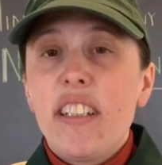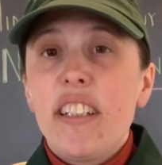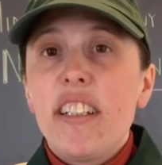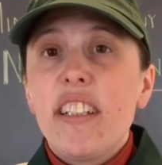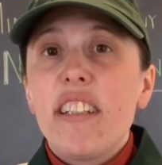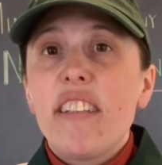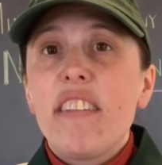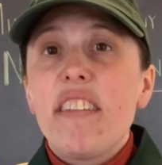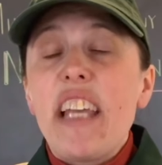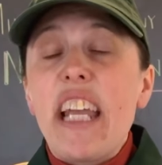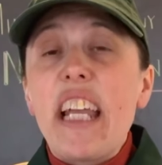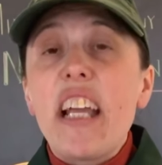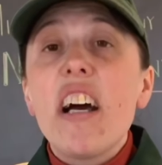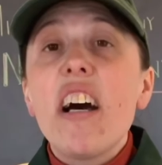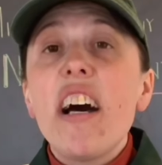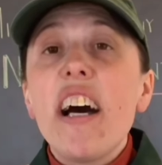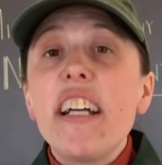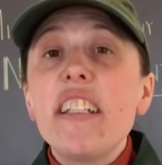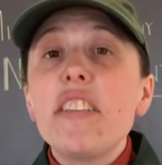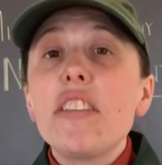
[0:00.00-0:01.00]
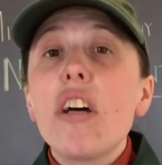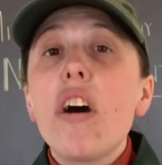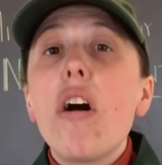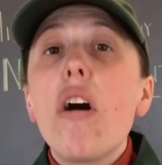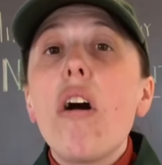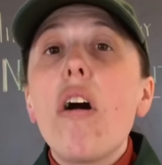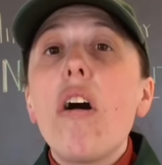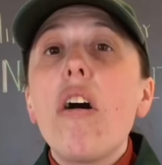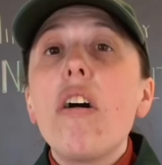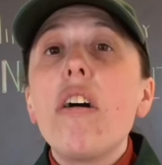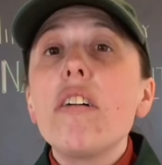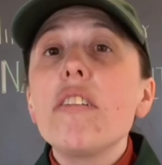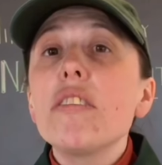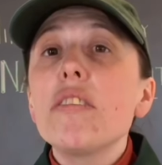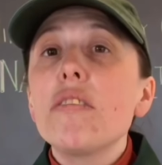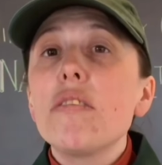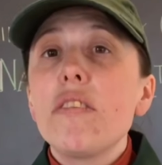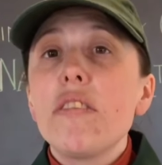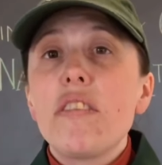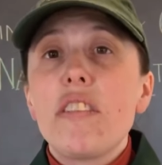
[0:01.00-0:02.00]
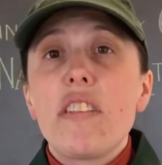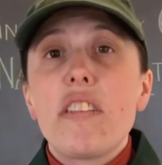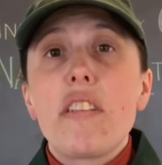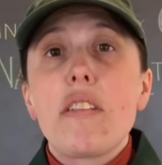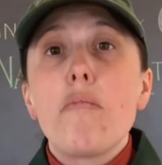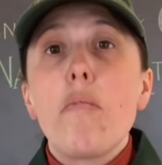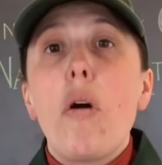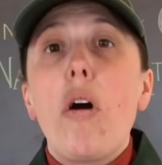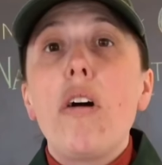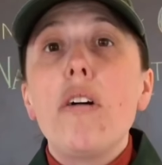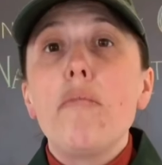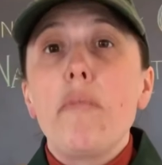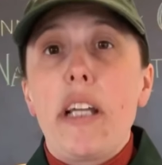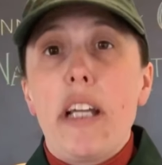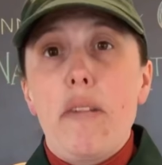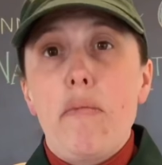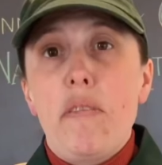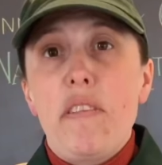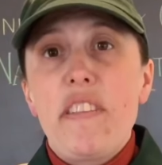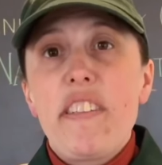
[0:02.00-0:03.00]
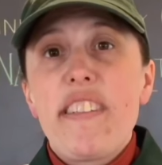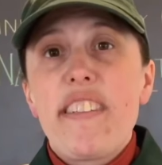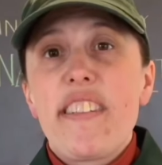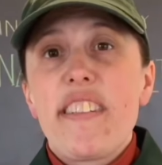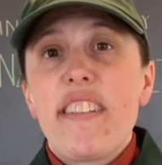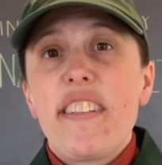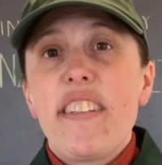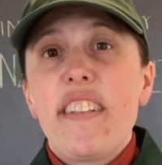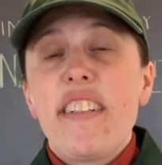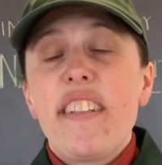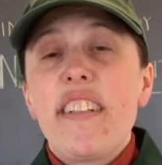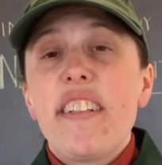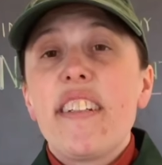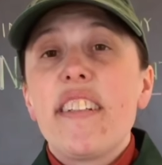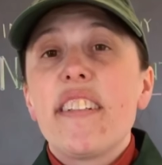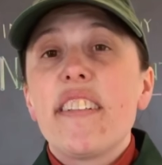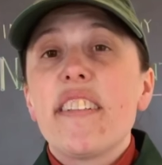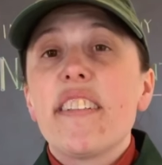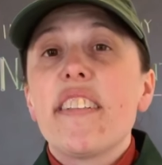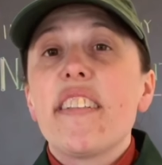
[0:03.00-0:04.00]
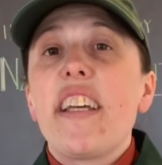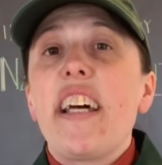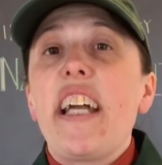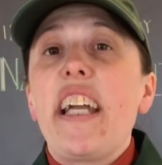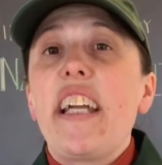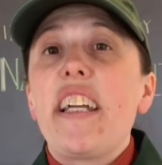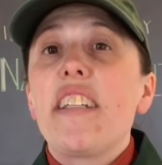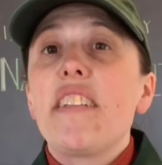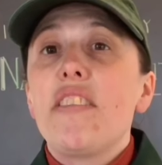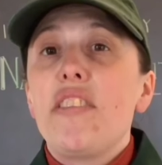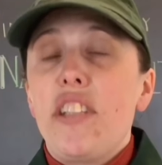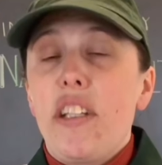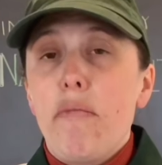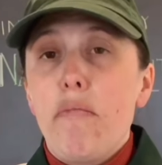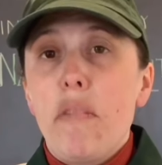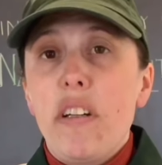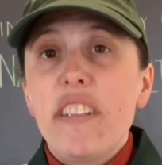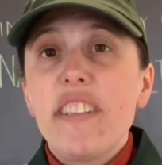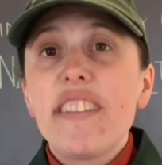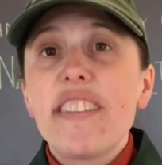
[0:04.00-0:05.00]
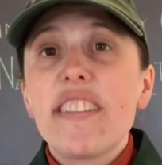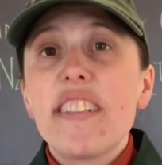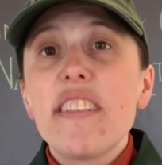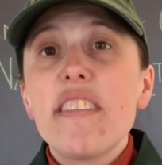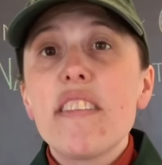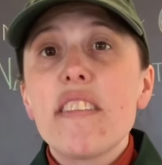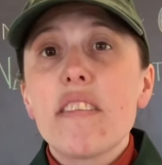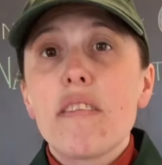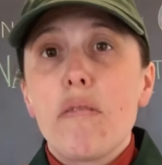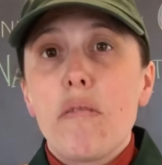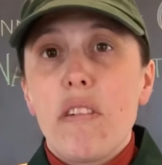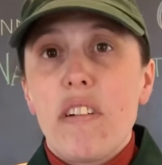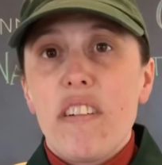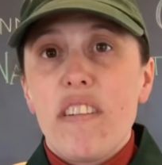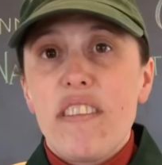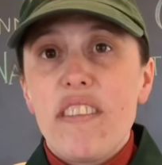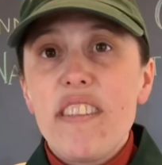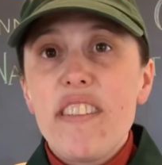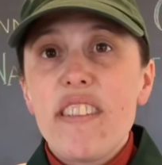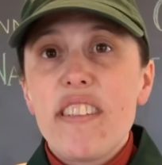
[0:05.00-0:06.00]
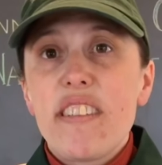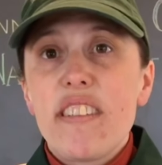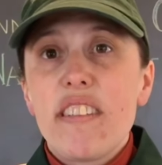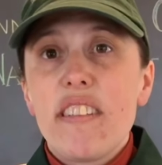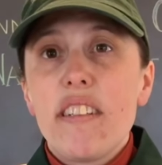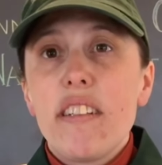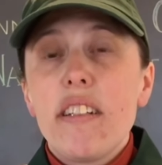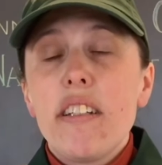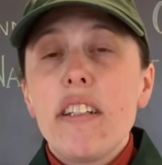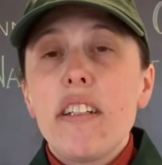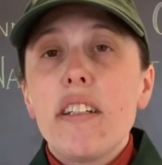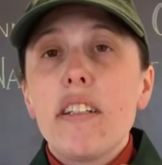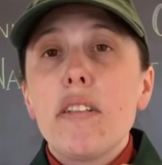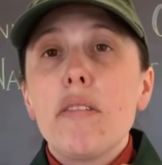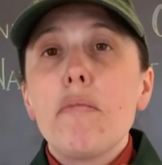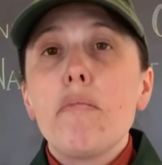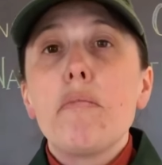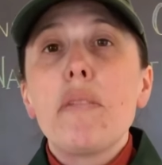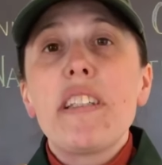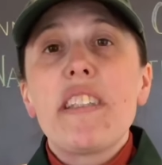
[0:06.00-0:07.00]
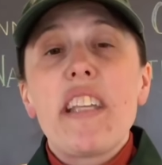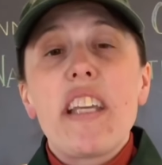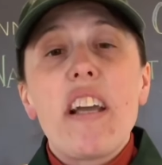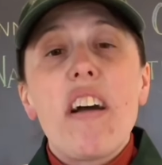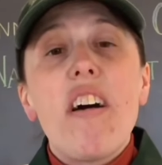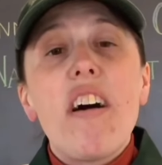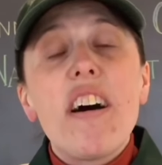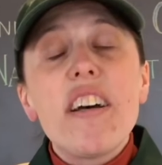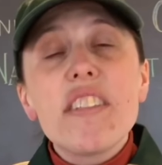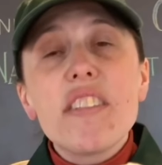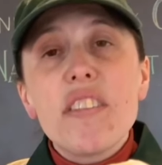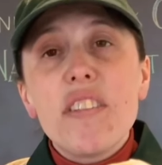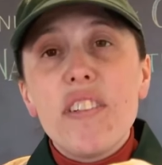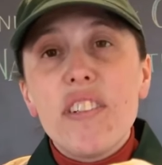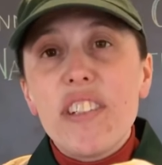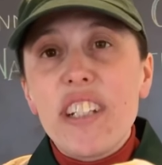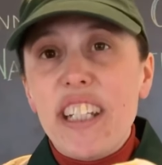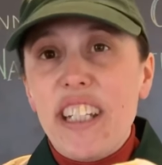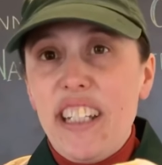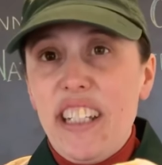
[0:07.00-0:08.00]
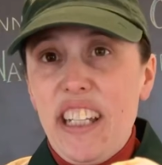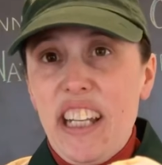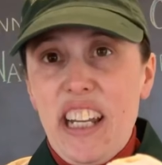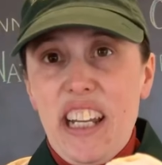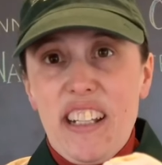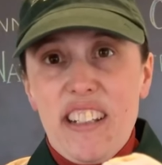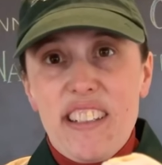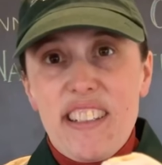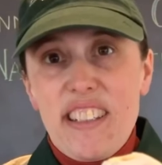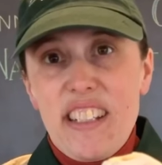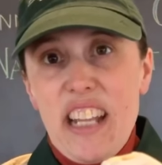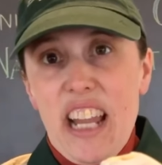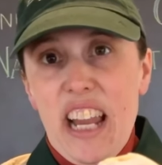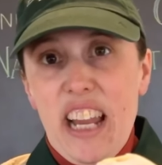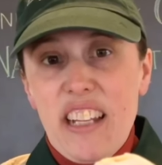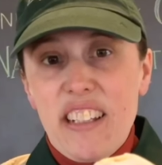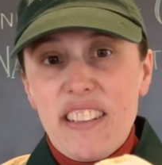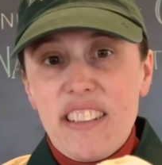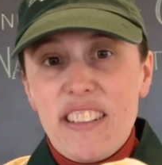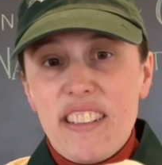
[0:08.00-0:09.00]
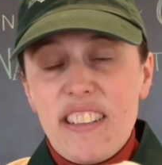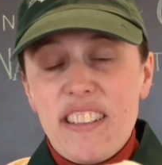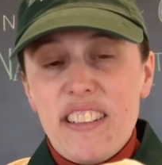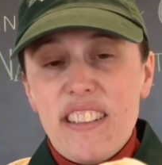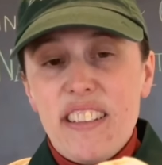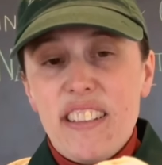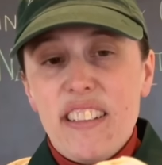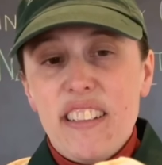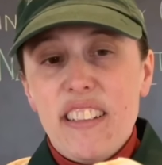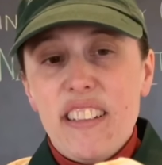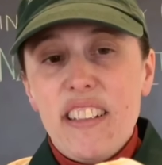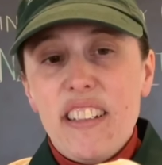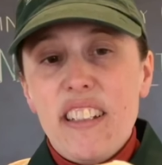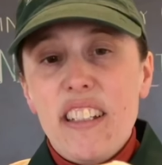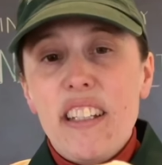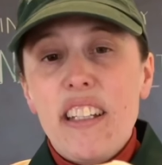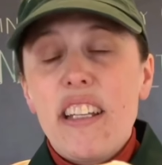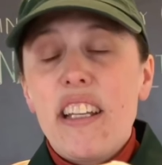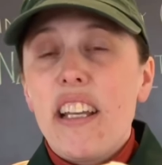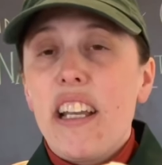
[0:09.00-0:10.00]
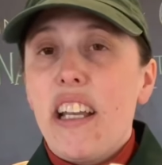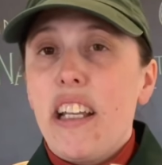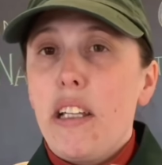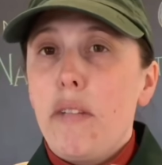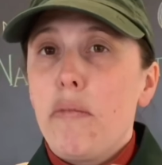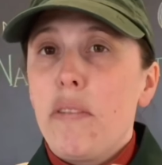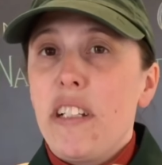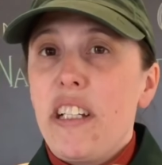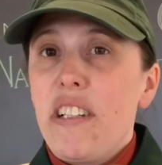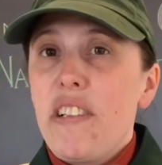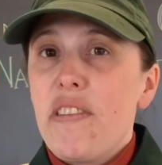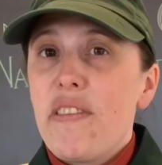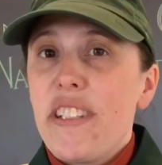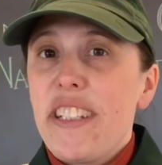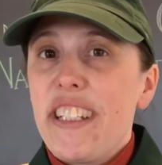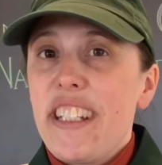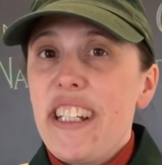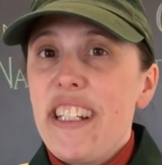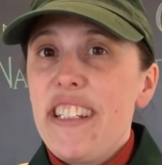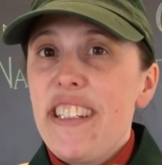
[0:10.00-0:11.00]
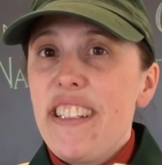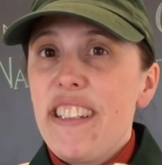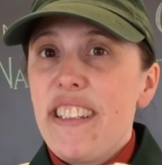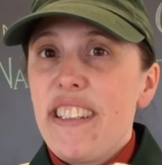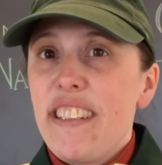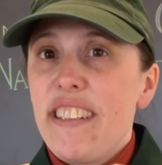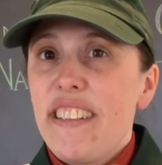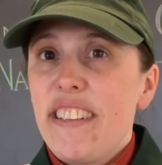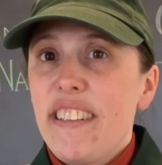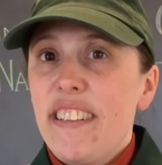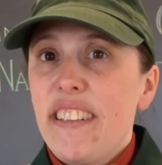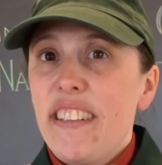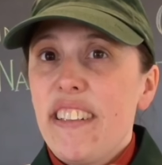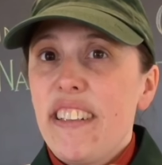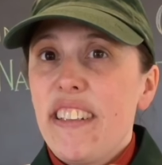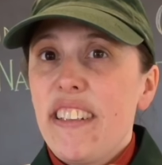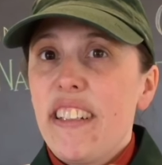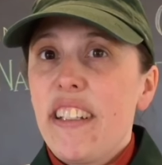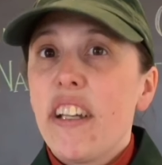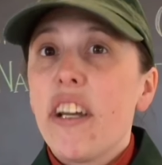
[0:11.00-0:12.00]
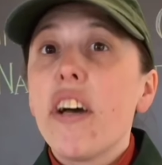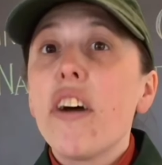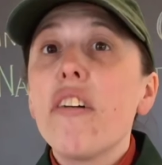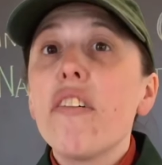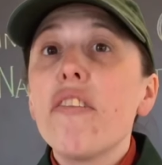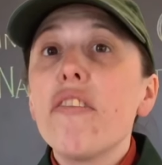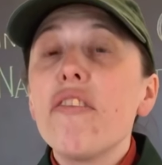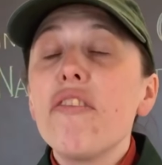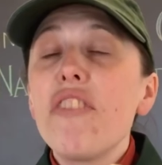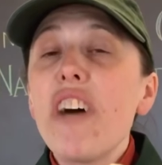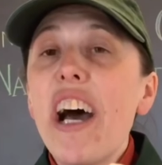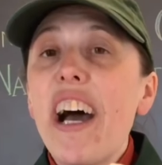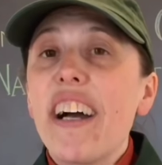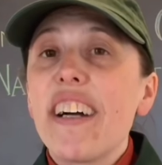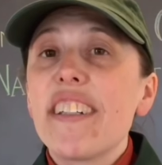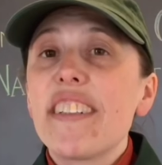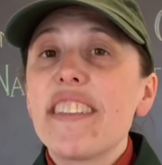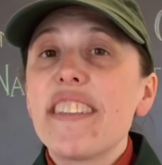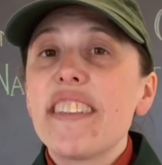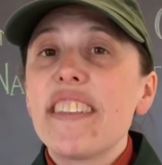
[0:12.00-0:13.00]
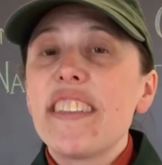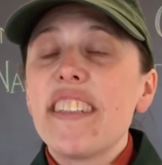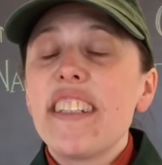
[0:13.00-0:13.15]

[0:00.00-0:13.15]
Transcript: They hunt all sorts of small mammals like chipmunks and squirrels, but they also can eat snakes. Anybody know what it is? Fox.